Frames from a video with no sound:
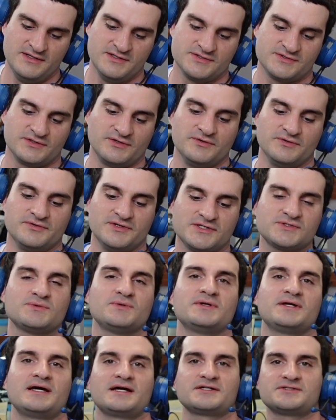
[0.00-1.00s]
So this
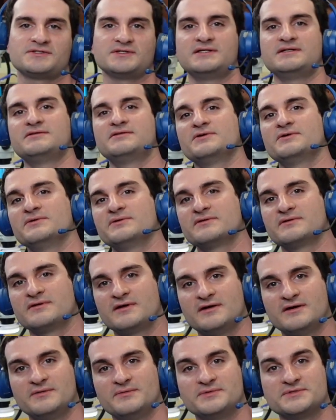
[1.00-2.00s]
one actually, there
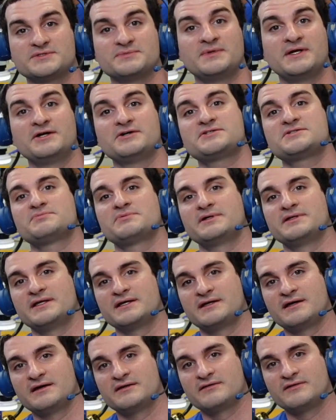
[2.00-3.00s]
uh, was some hairspray
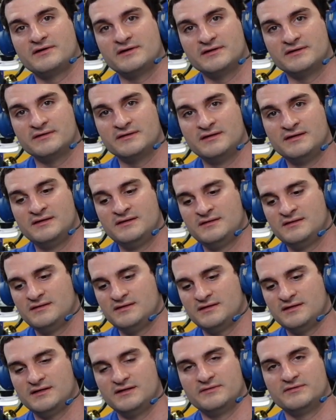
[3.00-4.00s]
that got on
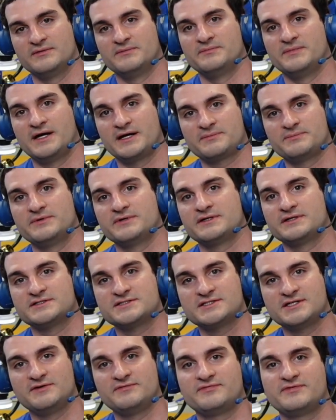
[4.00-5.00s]
uh, the MacBook
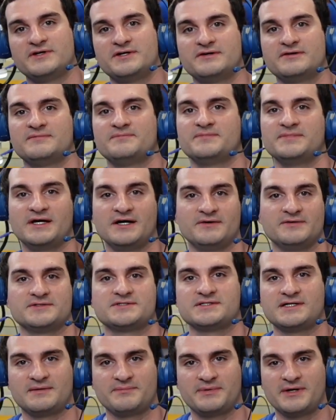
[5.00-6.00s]
itself there. Now
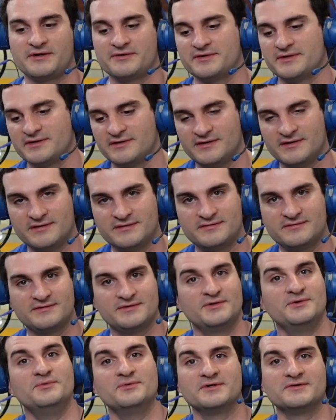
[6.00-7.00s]
it's not powering on.
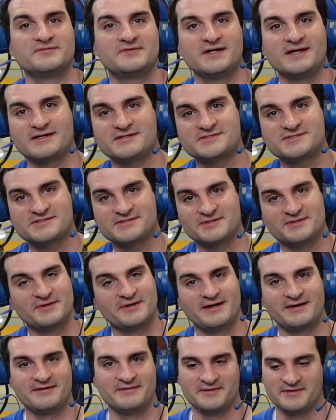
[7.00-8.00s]
Who would have guessed, You're
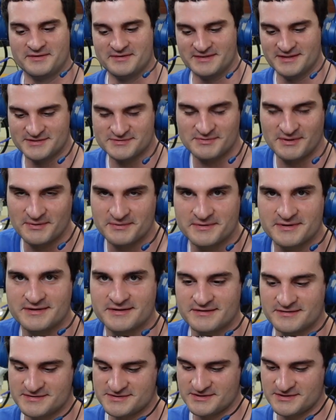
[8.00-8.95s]
right? All right, that's why we're here.